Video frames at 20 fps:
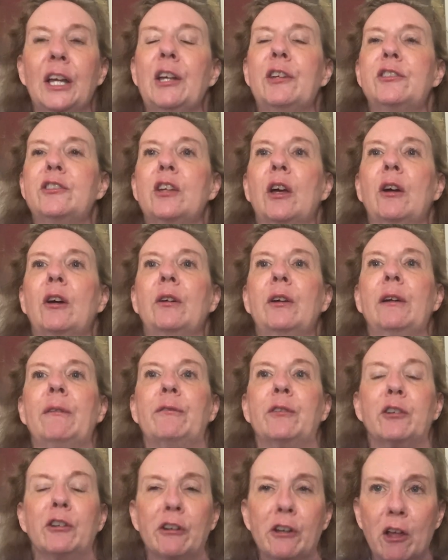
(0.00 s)
So
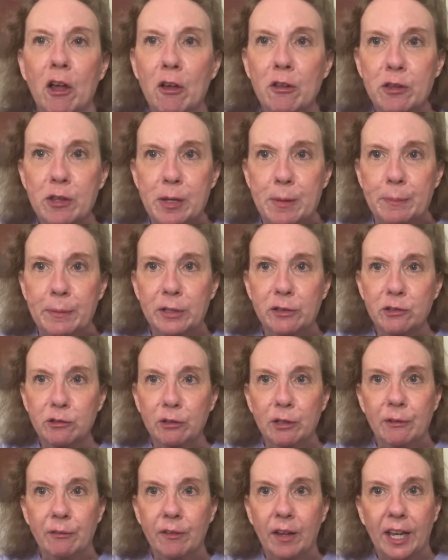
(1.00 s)
if you're a cozy
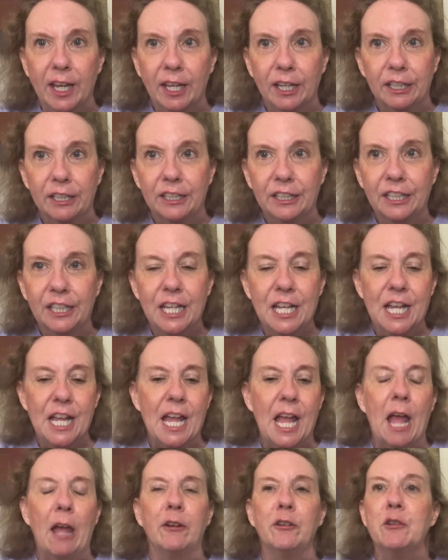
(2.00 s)
mystery fan
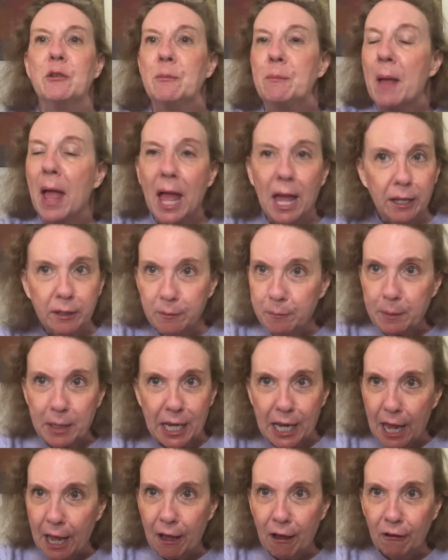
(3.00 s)
and you're mad at me
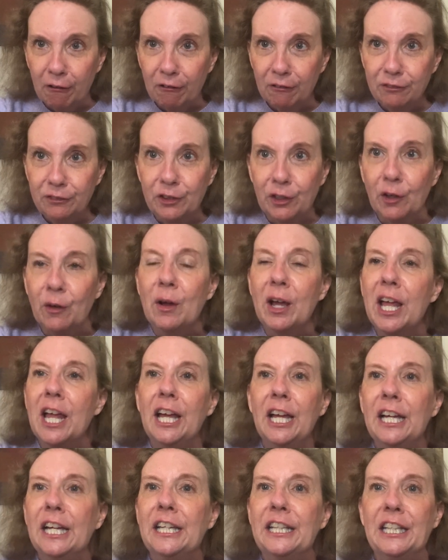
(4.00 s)
now, go
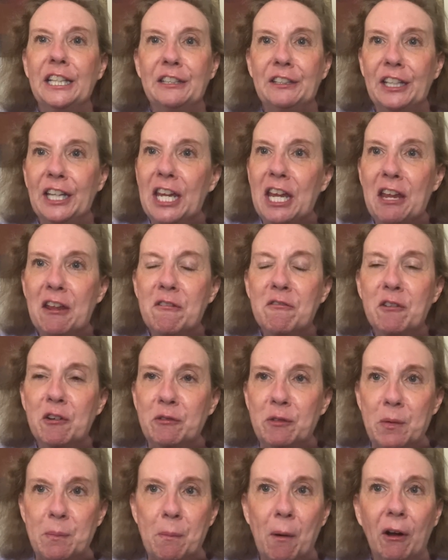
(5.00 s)
ahead and leave a
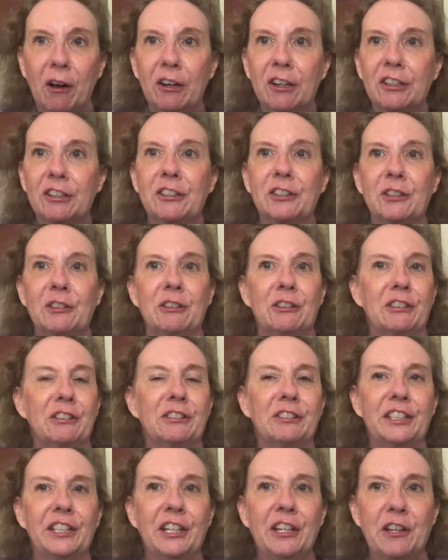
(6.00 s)
remark,
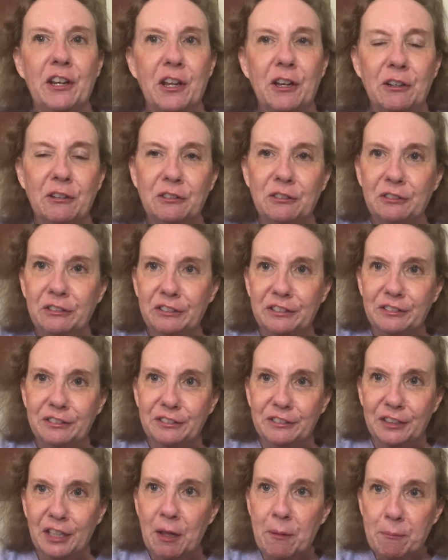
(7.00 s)
or, you know,
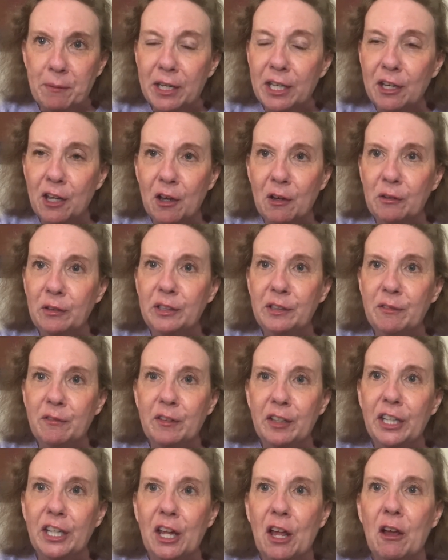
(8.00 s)
let me know in the
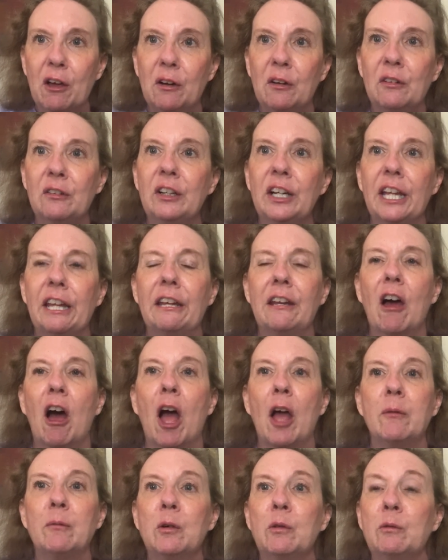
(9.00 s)
video, and
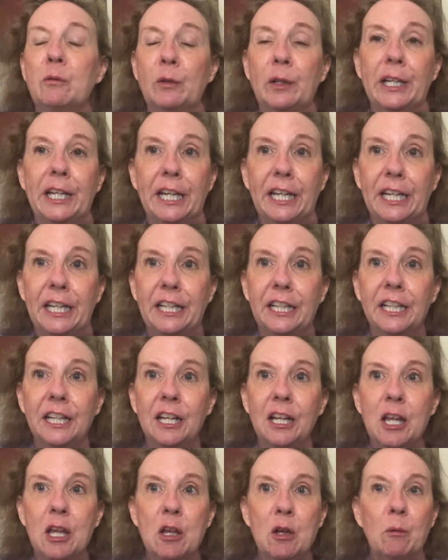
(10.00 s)
I will read
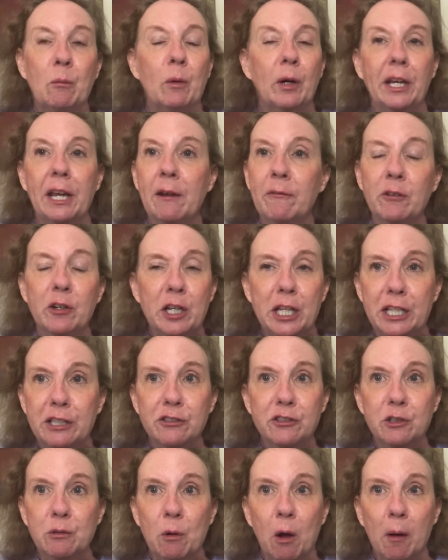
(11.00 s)
whatever it
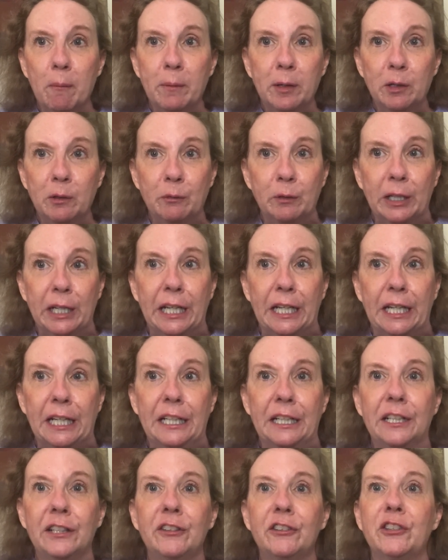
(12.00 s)
is you want me to
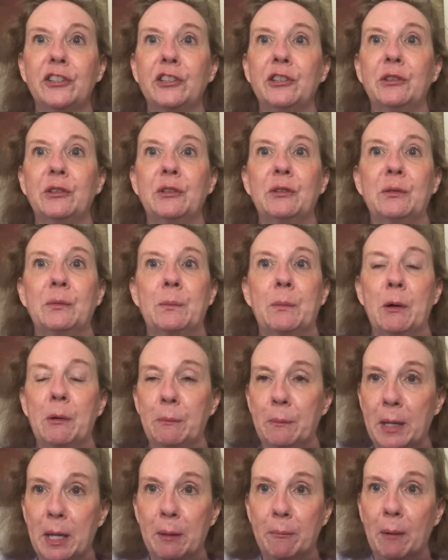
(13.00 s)
read to
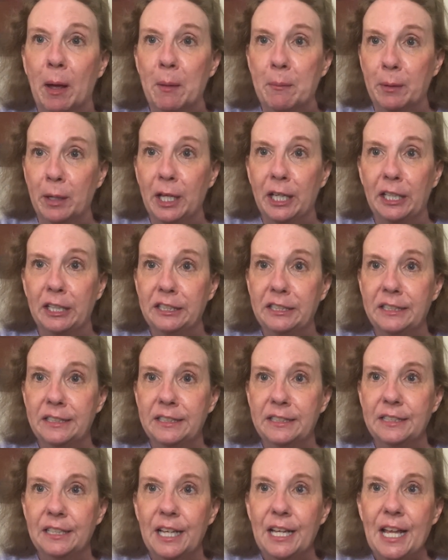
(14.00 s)
put me in my
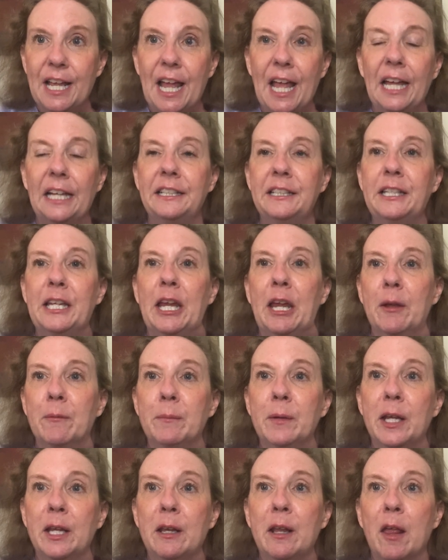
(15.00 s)
place and to give
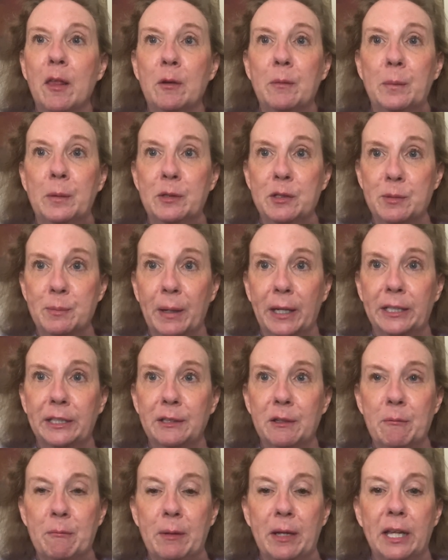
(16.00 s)
me another
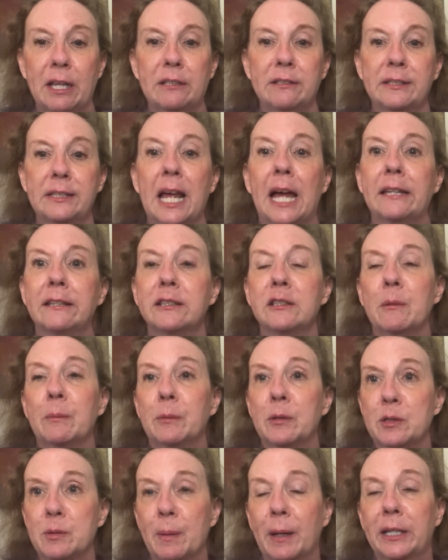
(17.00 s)
perspective, because that's the
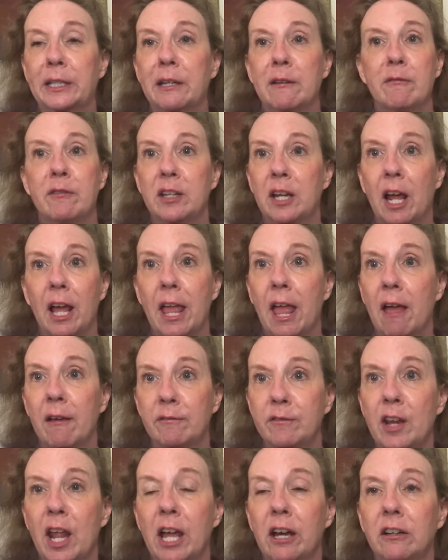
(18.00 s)
perspective that I
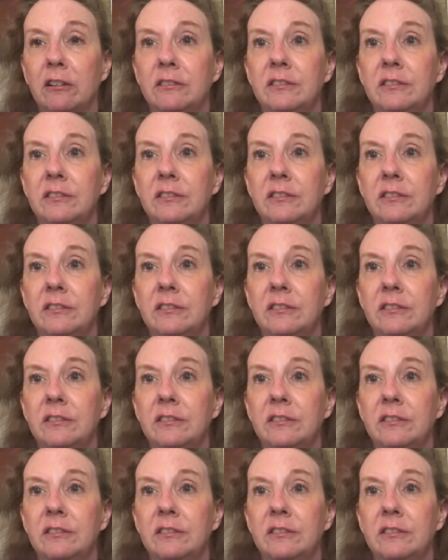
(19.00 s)
have now.